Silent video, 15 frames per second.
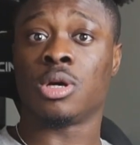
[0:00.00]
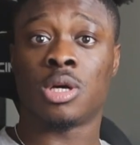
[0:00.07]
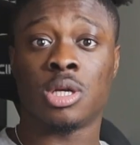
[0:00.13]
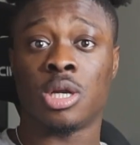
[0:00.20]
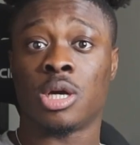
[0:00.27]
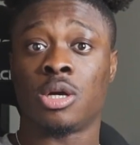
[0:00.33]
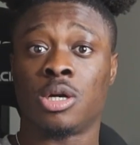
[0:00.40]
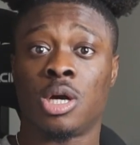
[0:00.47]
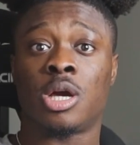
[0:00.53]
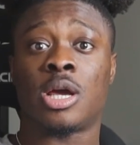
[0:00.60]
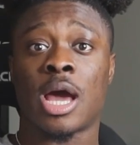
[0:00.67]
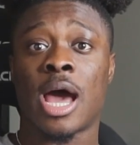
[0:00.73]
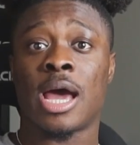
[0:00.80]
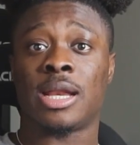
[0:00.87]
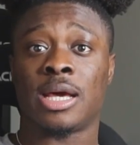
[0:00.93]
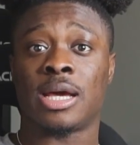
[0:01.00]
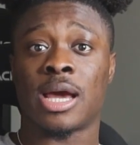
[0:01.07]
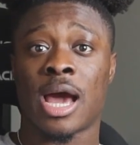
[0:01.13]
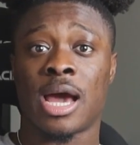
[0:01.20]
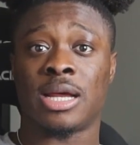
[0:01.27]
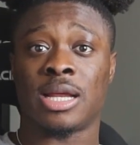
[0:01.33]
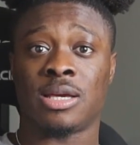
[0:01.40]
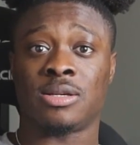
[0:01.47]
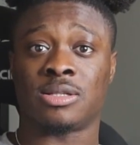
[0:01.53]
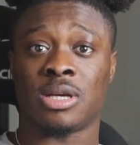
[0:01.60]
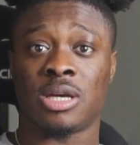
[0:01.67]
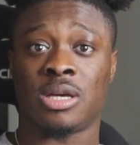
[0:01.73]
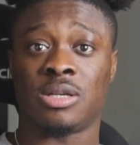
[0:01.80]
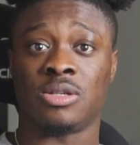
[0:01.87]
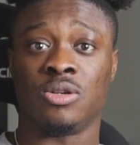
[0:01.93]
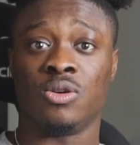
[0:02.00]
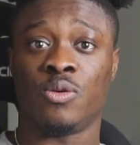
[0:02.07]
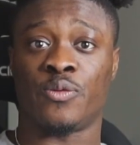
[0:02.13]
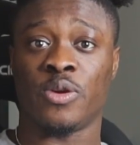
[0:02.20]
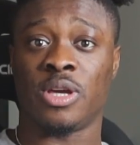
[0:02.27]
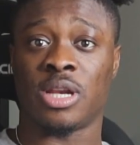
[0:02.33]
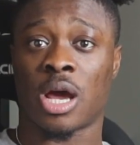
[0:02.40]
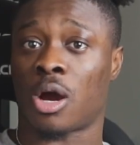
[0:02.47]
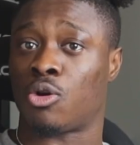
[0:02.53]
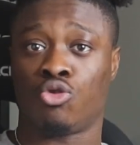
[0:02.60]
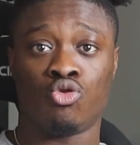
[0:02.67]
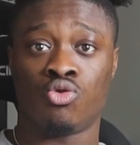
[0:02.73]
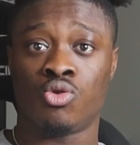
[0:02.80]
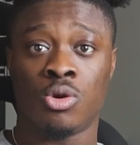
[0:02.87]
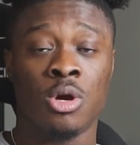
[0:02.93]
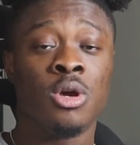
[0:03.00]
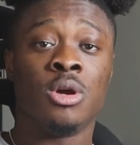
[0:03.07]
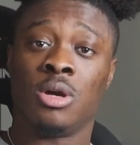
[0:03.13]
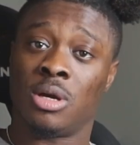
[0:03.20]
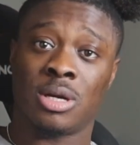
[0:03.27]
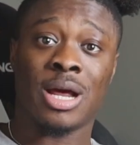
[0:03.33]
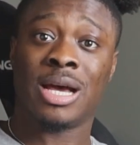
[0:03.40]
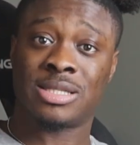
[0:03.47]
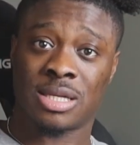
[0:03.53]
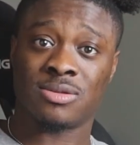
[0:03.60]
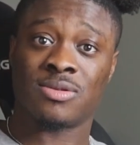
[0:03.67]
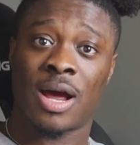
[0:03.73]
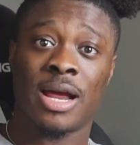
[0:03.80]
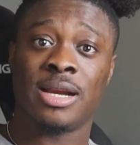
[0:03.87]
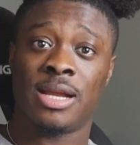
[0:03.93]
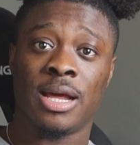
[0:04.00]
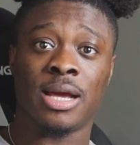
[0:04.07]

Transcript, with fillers: The good guy, the guy that you say is goofy, not cool, that's the right